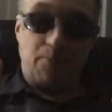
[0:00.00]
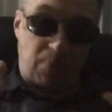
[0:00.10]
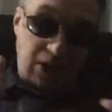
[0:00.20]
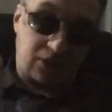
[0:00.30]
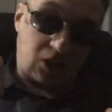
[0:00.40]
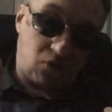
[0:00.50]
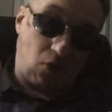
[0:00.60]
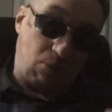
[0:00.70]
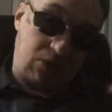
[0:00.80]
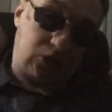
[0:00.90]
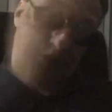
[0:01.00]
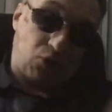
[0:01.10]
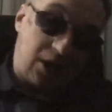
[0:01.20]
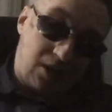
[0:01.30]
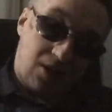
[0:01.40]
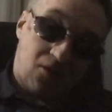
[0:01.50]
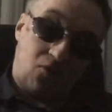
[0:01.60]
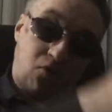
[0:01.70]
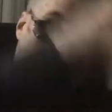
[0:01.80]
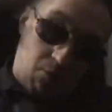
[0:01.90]
basically from the street,
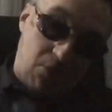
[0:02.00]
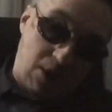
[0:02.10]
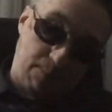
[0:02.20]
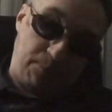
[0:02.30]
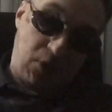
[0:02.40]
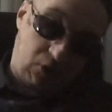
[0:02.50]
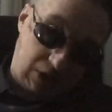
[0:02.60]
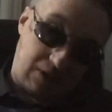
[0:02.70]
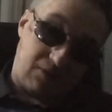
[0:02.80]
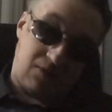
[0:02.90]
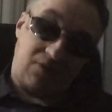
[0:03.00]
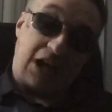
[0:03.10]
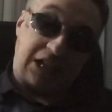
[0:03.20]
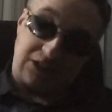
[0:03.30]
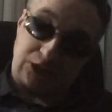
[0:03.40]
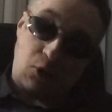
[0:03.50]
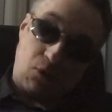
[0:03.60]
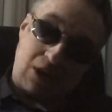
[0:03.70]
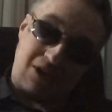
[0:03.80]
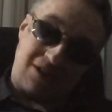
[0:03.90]
from the building. That's
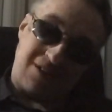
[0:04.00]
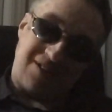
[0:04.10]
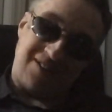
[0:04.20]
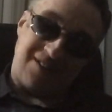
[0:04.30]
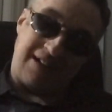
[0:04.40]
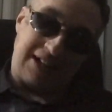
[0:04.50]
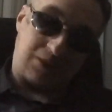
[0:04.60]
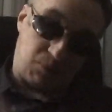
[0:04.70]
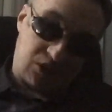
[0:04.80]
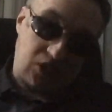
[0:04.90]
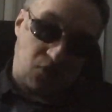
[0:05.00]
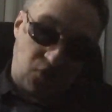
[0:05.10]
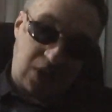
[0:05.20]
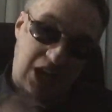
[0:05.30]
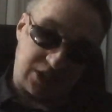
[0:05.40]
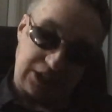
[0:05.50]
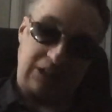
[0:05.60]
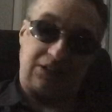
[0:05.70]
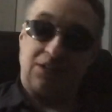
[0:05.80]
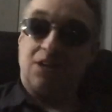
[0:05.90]
zoning. That's
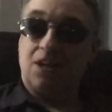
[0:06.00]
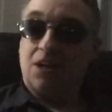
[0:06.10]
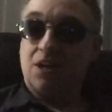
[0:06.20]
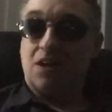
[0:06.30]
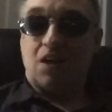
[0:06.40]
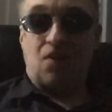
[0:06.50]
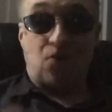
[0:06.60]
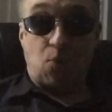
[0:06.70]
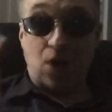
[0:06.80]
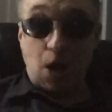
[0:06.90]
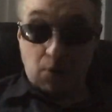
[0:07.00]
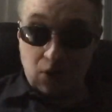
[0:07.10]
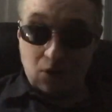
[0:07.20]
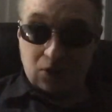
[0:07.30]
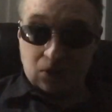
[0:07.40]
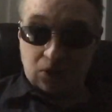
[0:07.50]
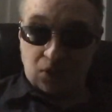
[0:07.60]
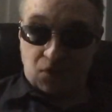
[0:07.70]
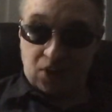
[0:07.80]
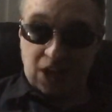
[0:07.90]
specifications. The word I would use is
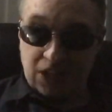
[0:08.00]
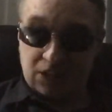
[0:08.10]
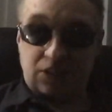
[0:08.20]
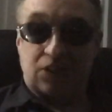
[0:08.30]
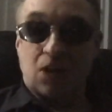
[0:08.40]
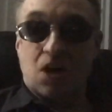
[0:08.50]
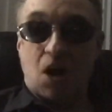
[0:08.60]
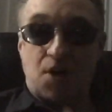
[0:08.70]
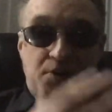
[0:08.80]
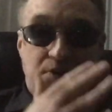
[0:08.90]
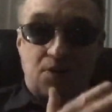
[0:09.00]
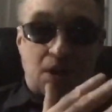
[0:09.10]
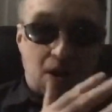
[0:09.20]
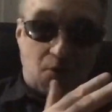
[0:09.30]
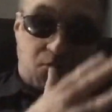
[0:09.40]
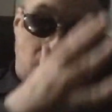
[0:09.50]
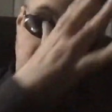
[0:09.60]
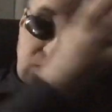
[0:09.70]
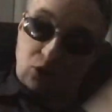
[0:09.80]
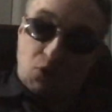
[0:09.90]
specifications. From the
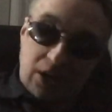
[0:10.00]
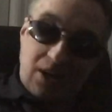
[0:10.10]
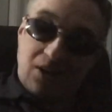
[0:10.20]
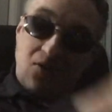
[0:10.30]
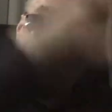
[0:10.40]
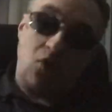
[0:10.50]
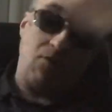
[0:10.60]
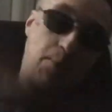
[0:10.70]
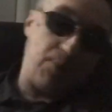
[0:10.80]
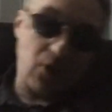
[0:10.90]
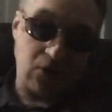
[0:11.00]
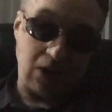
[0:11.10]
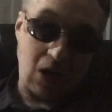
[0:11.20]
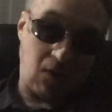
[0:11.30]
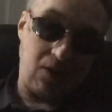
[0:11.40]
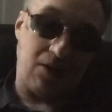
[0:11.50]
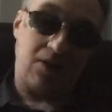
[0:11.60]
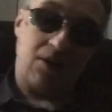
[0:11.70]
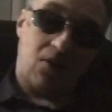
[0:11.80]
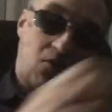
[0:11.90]
street, from the building area.
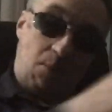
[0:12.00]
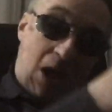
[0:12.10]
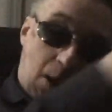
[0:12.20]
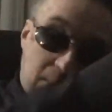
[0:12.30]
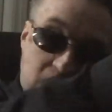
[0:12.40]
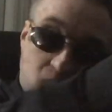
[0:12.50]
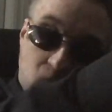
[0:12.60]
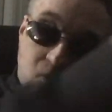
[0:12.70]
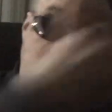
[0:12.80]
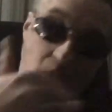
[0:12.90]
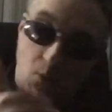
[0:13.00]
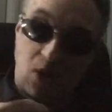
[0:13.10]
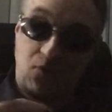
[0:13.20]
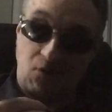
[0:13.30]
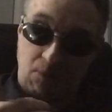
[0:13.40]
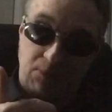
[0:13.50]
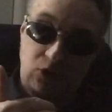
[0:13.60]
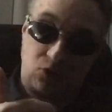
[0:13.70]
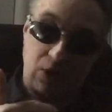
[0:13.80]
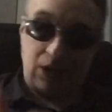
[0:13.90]
From how many feet away from the
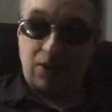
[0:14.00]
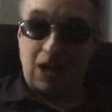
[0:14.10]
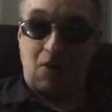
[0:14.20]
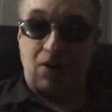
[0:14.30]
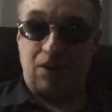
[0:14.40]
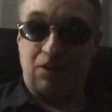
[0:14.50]
street area.